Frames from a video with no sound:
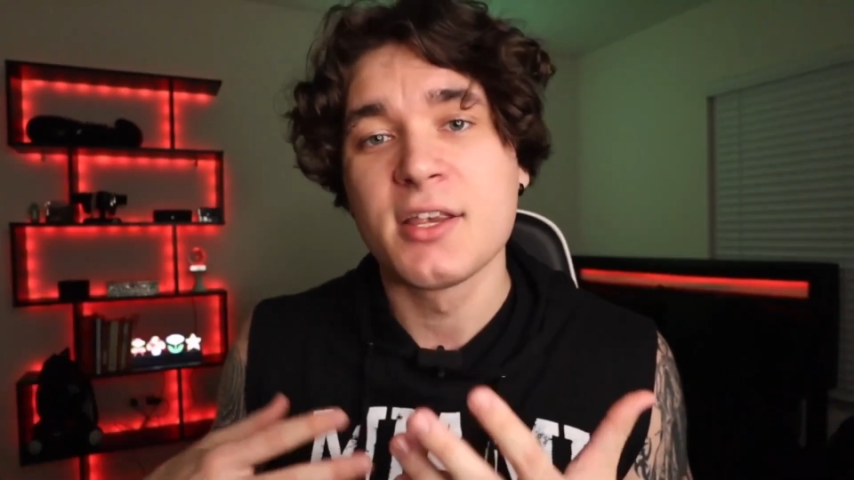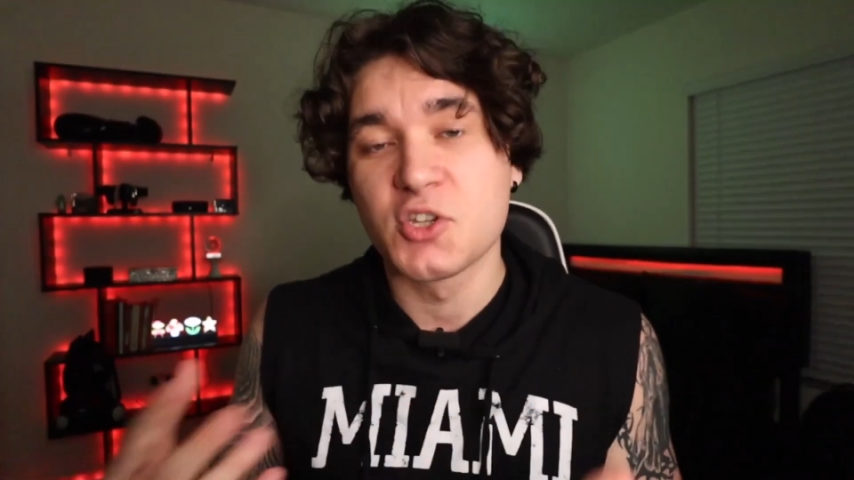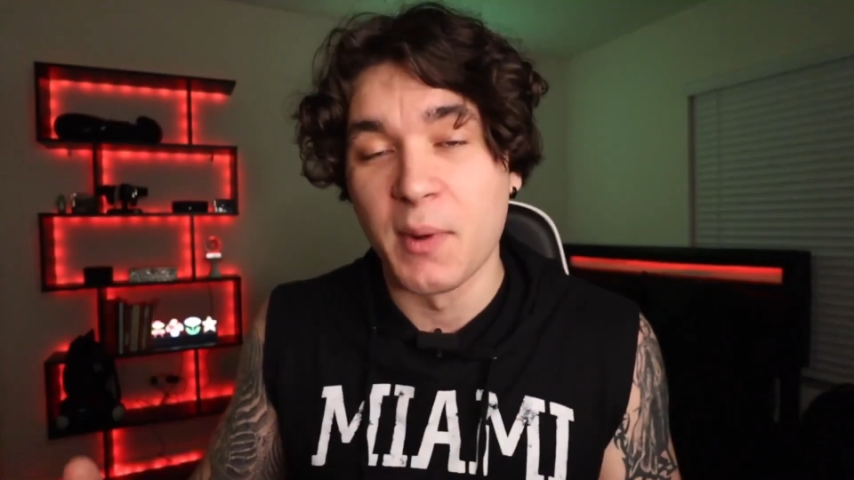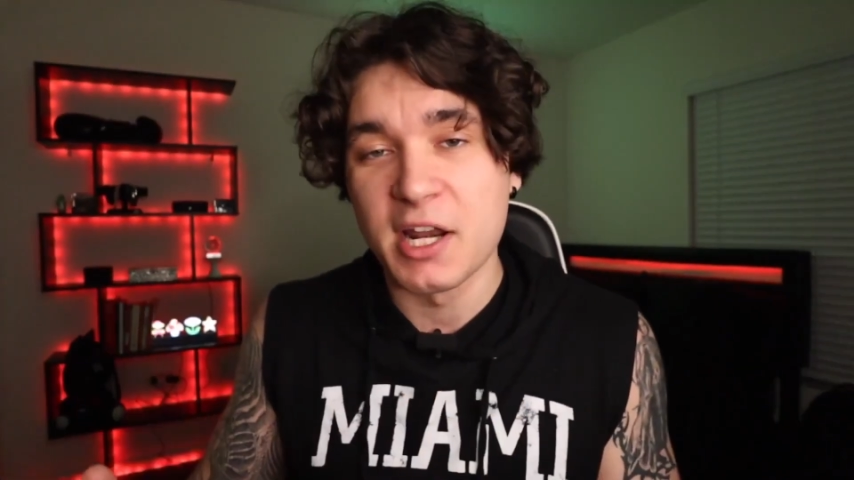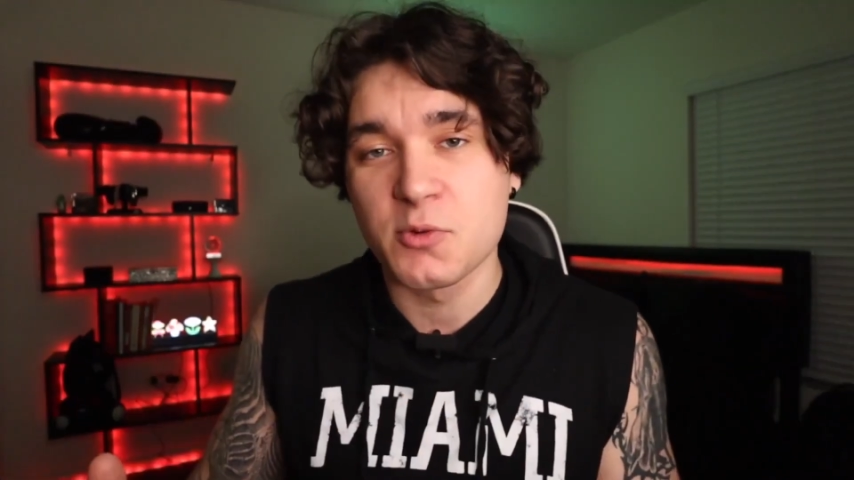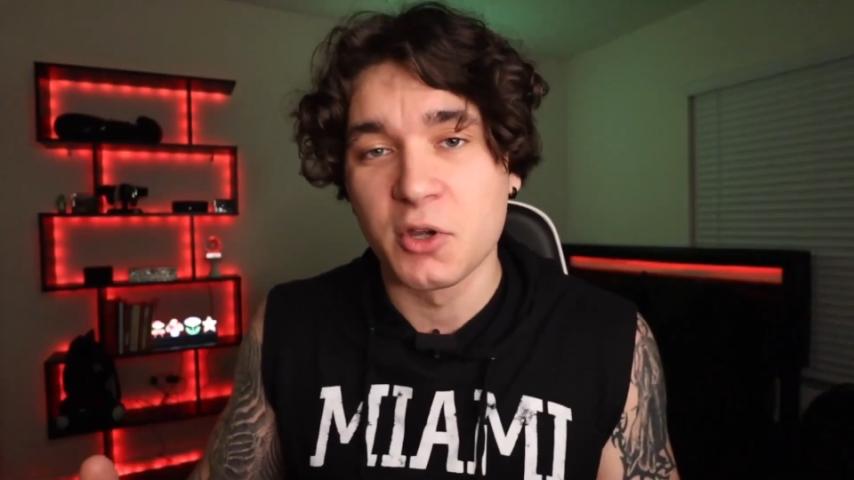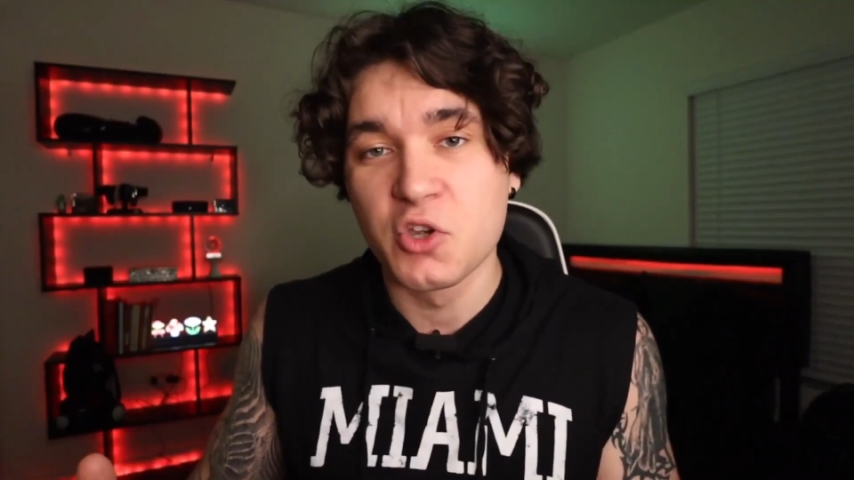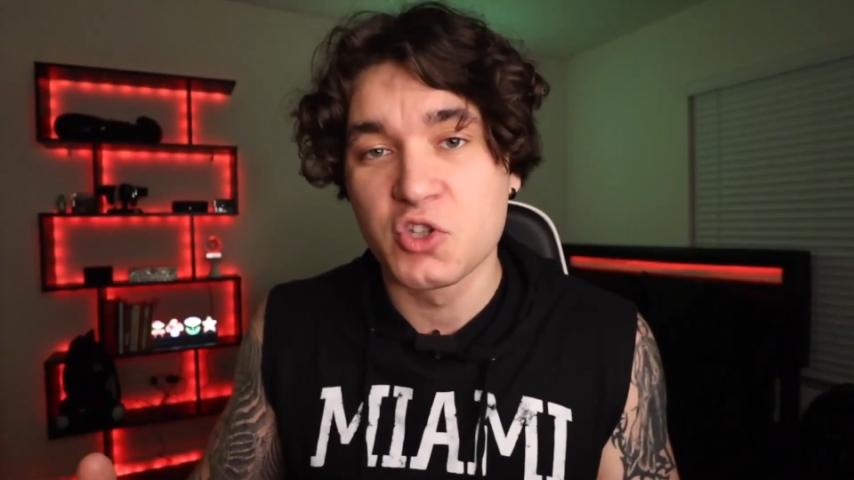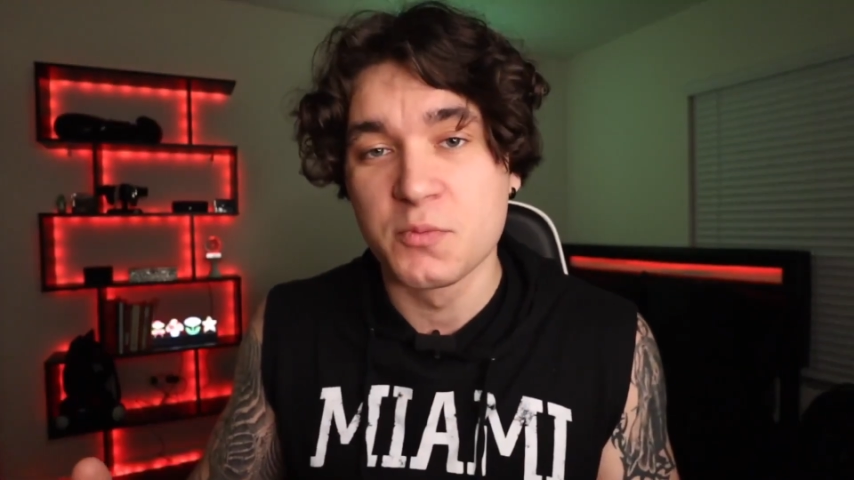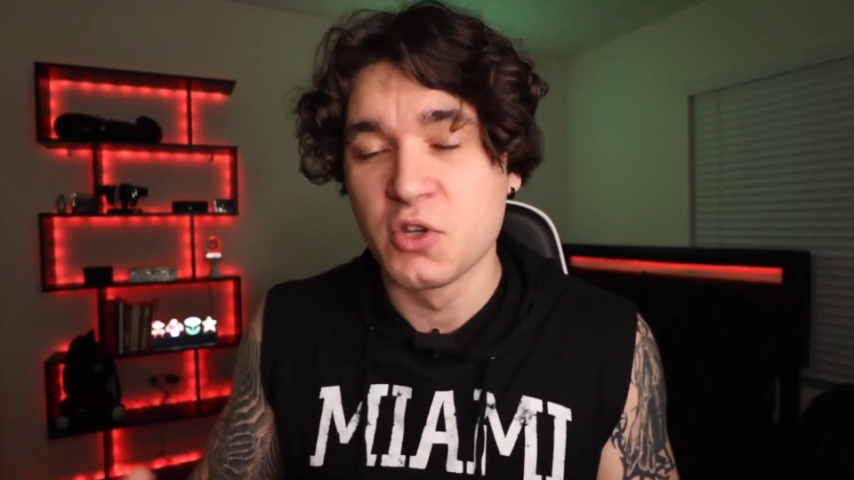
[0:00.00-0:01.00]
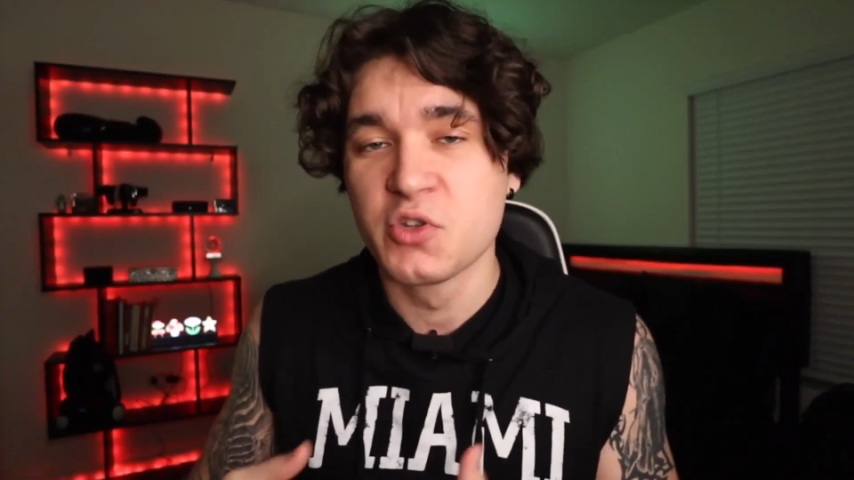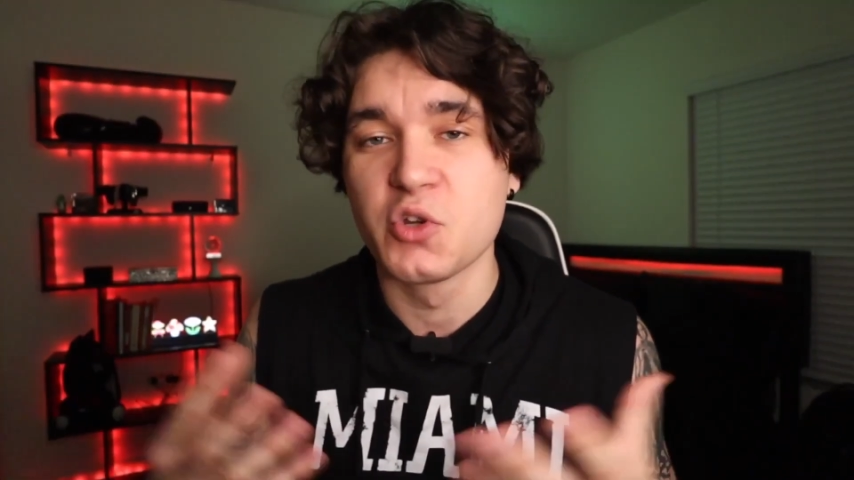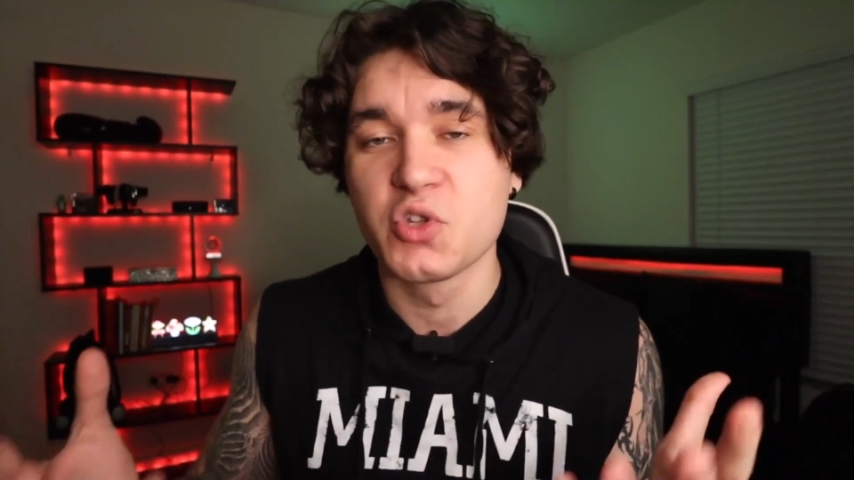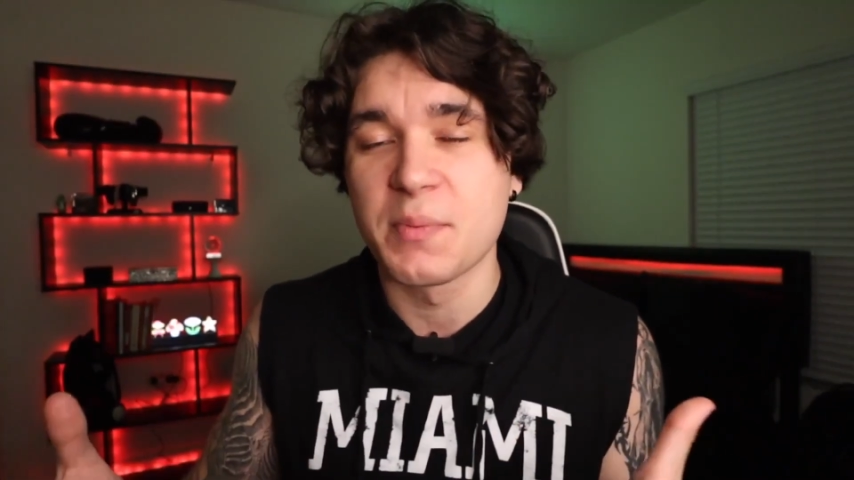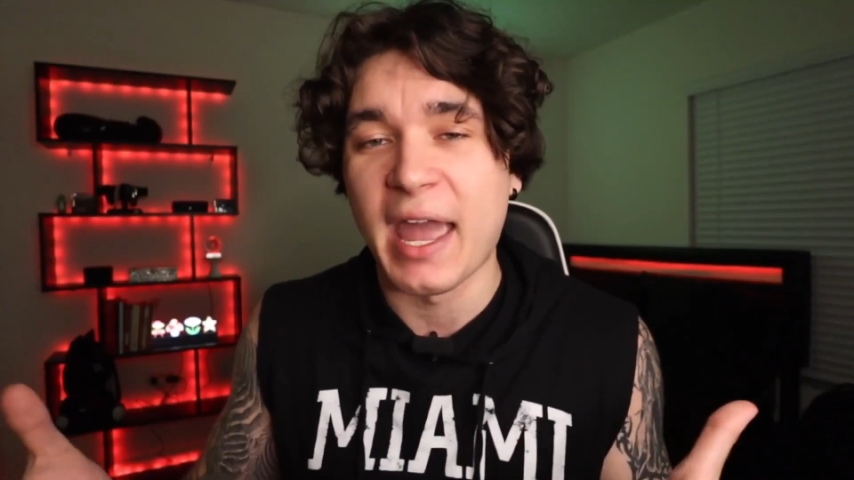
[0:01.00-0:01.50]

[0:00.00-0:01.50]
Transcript: so might as well use YouTube